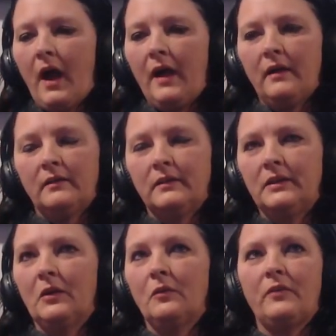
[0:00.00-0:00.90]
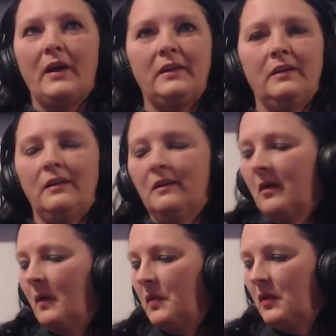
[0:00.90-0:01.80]
I, you know, finding, you know,
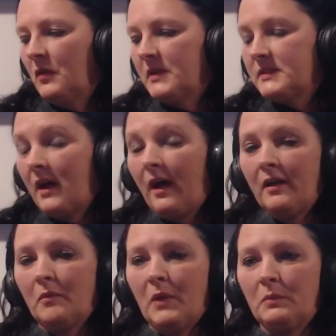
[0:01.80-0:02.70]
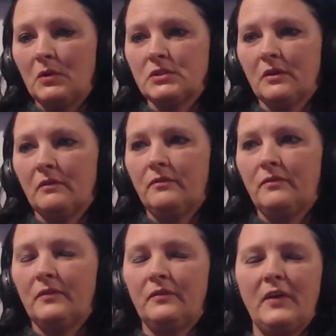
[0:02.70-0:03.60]
going through this, I am members of
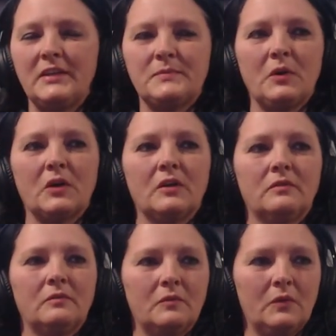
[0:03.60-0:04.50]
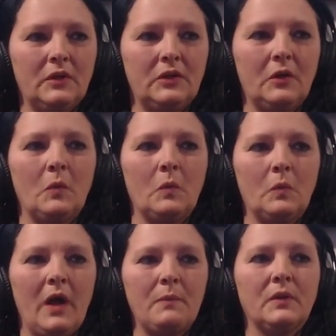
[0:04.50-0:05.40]
Facebook you know,
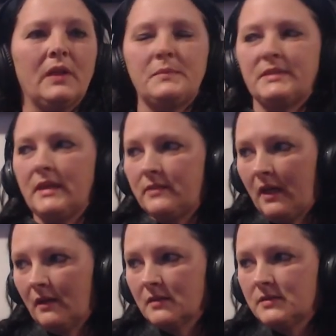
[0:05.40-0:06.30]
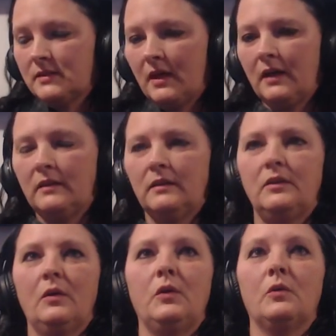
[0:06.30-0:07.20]
epilepsy things that, you
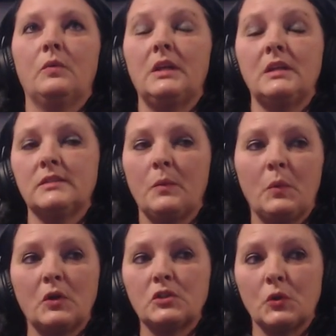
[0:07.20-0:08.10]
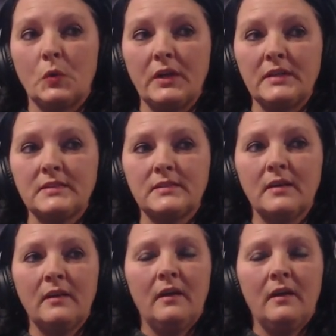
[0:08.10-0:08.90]
know, you're reading similar stories.